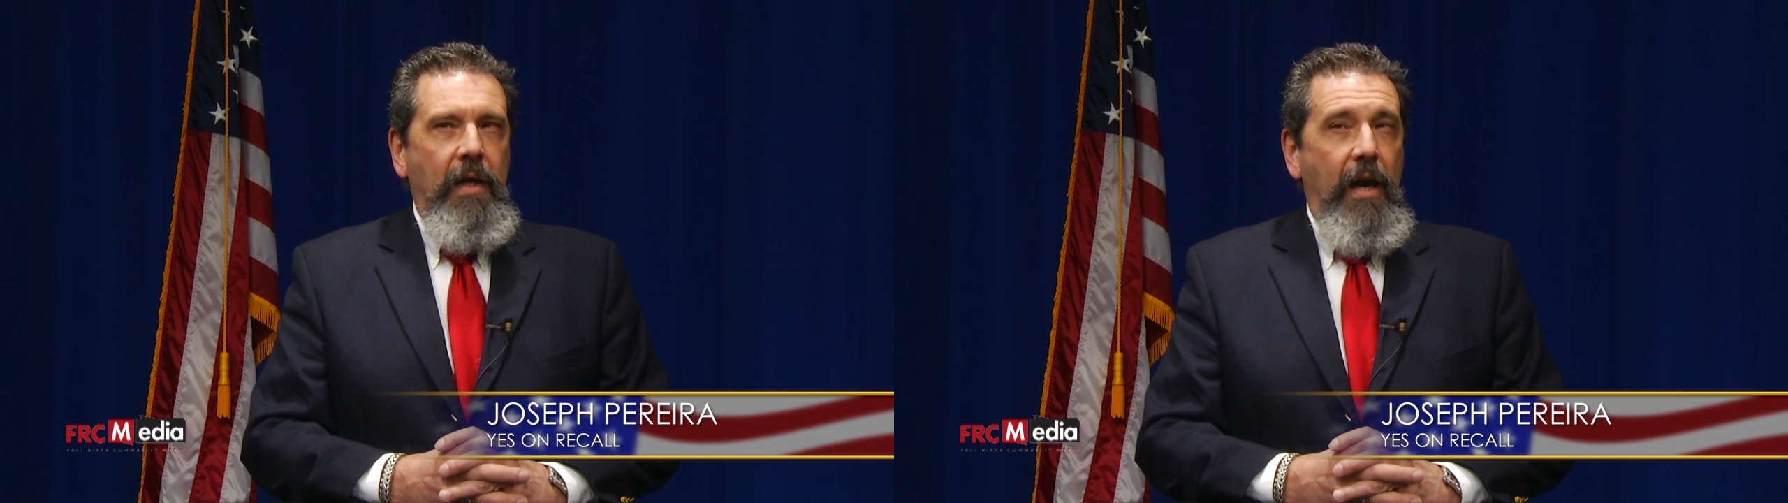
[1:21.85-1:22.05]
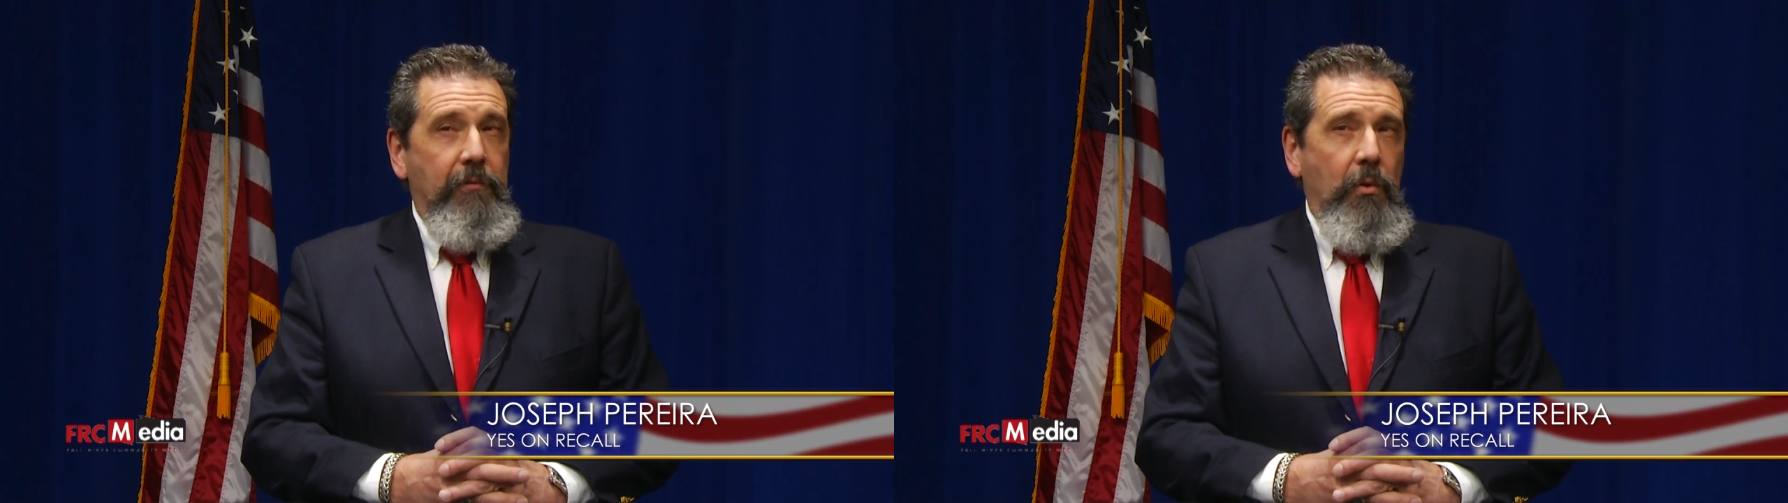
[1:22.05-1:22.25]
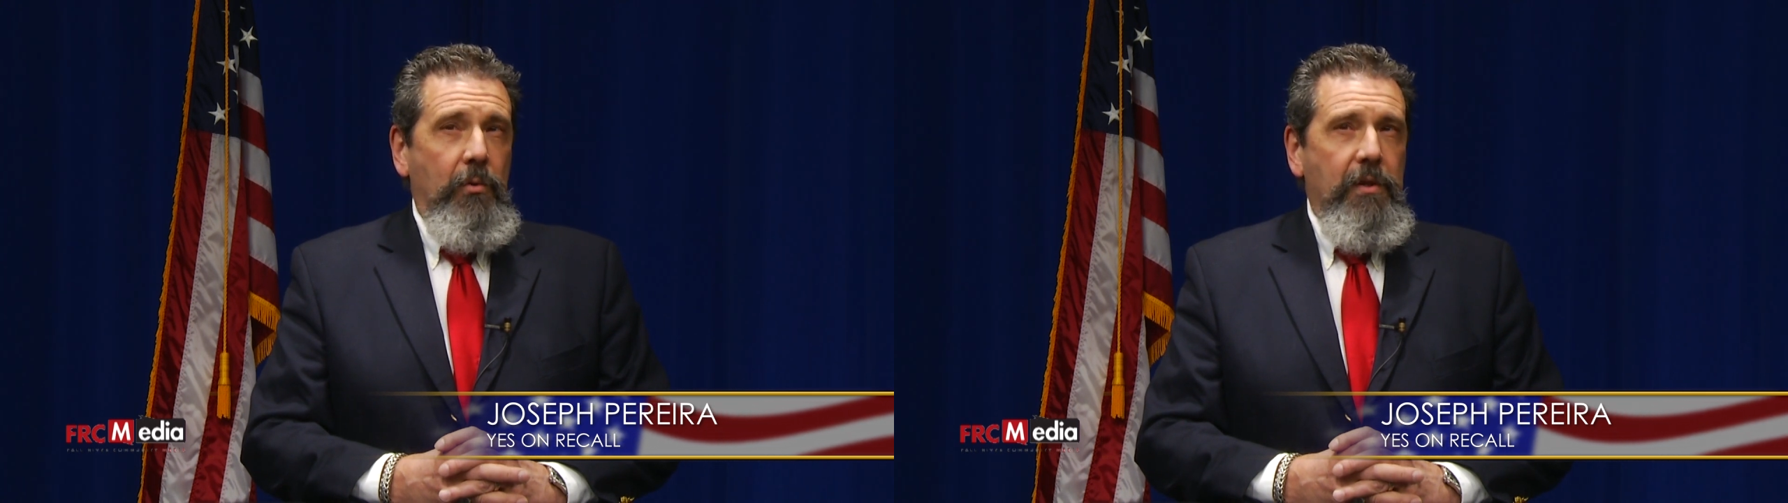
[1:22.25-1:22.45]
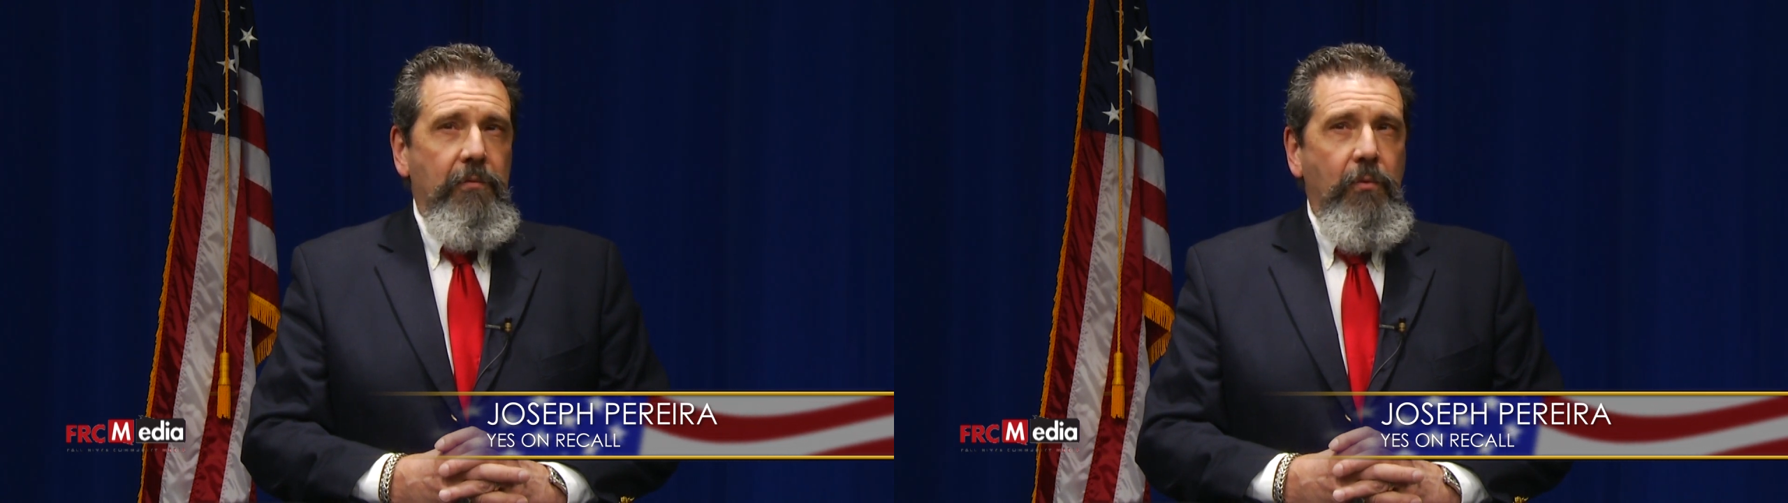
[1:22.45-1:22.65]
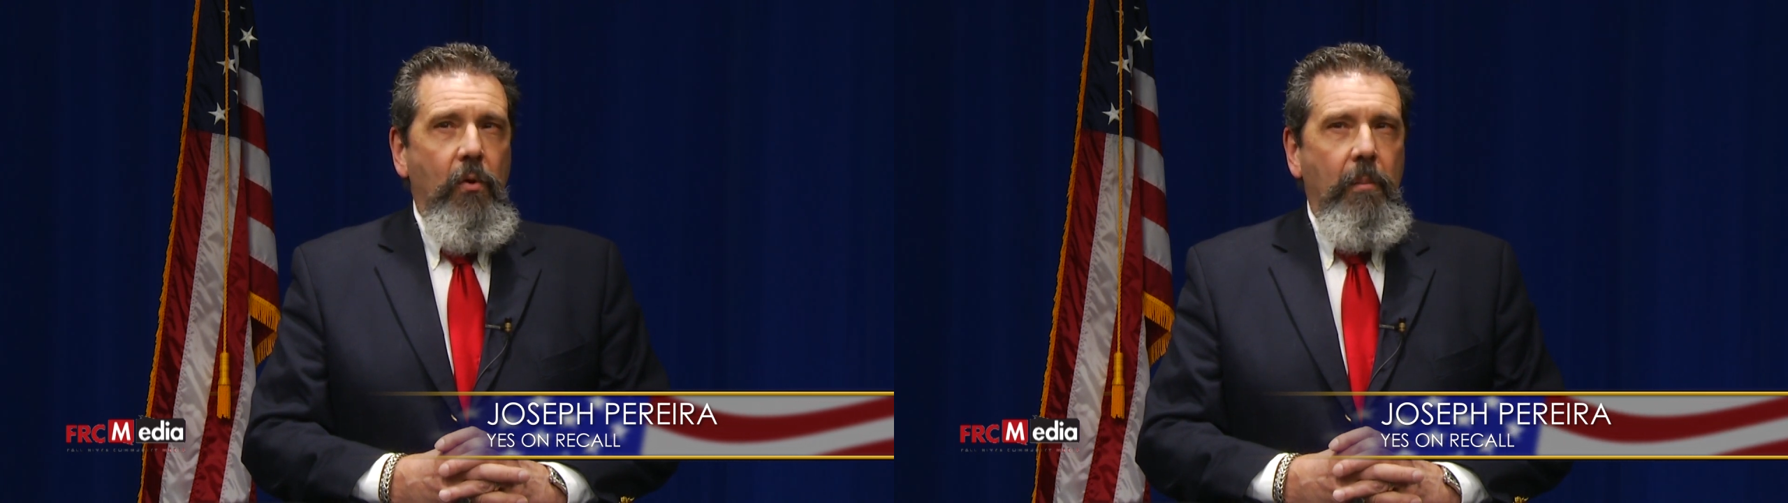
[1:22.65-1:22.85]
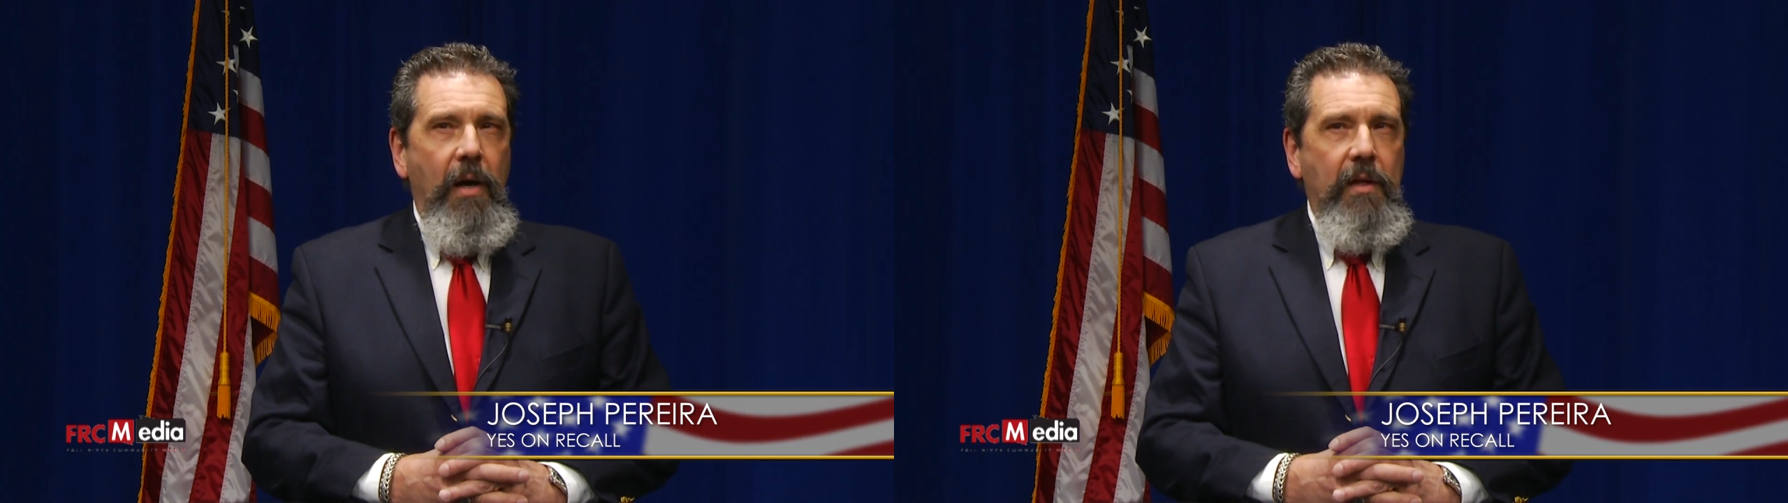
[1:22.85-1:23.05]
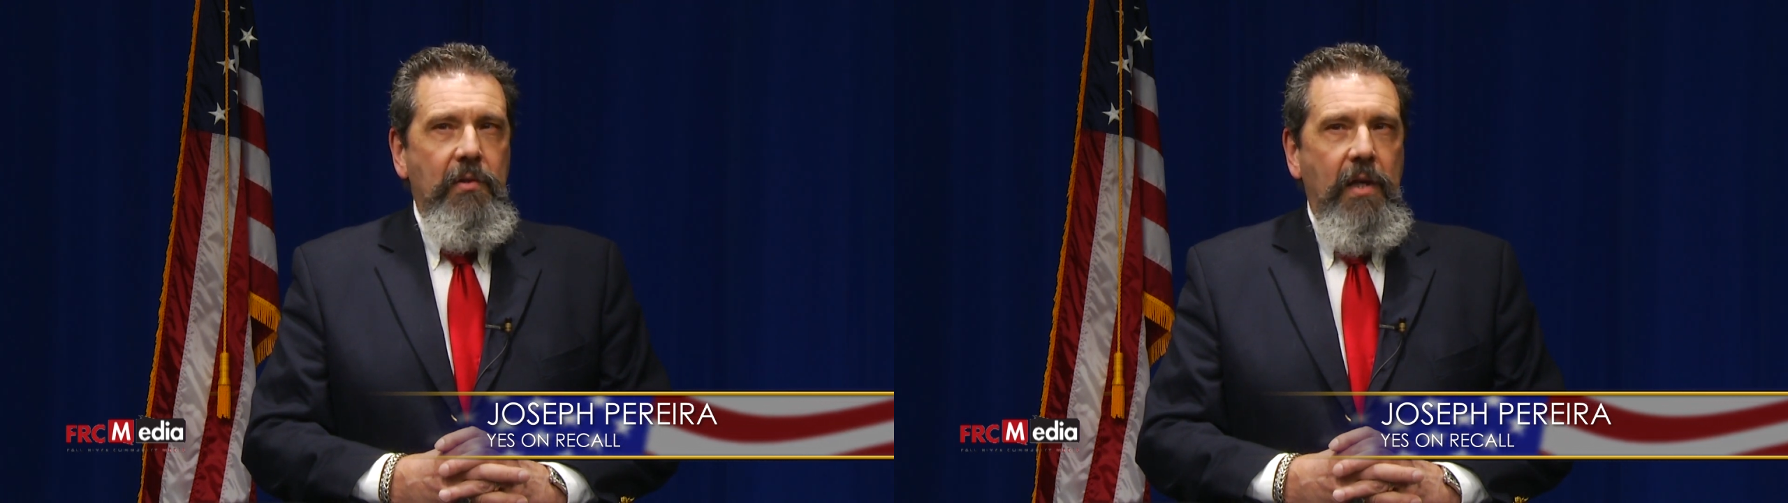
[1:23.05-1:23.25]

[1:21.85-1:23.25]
After only 4 months,